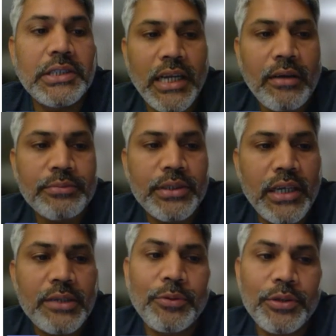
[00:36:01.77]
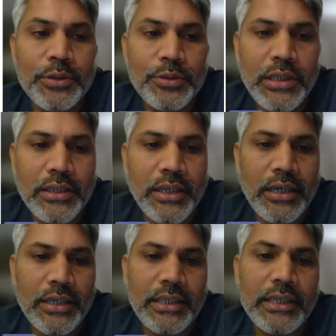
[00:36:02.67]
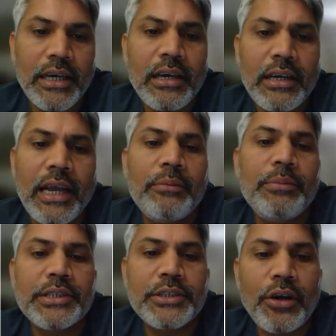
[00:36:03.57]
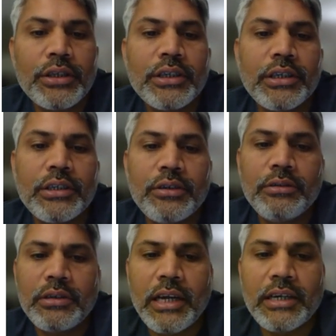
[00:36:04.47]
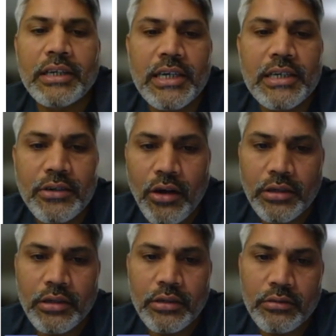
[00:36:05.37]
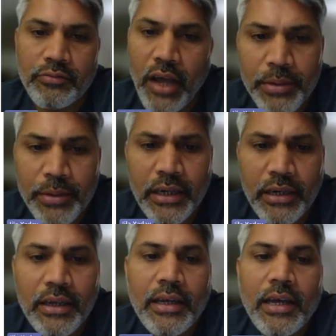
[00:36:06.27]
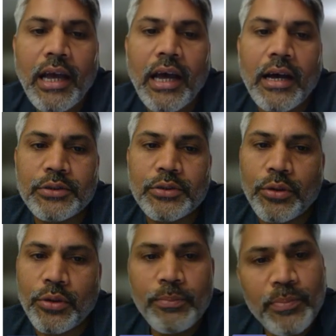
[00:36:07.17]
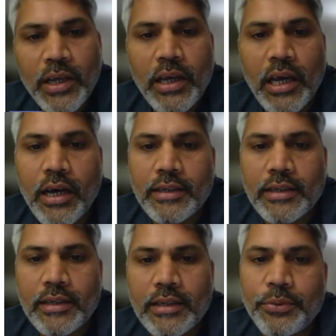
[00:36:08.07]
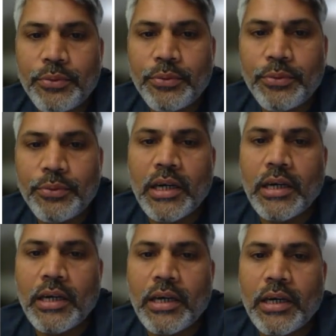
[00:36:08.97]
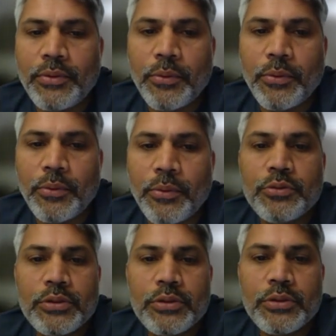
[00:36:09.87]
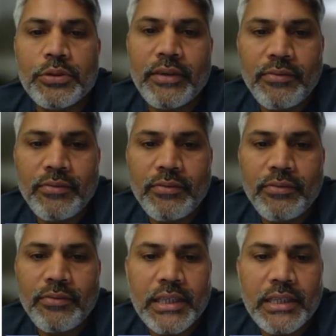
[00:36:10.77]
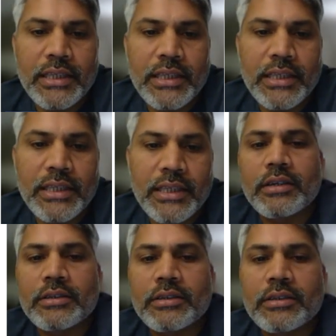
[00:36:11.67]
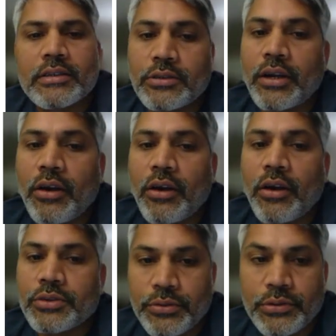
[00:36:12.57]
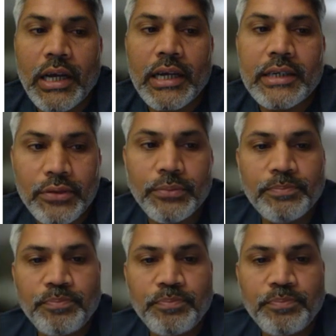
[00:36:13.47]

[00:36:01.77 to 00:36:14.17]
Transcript: Synapse link produced Delta Lake data can create shortcut to Fabric. So if you want to leverage Fabric in this architectures, you can also do that.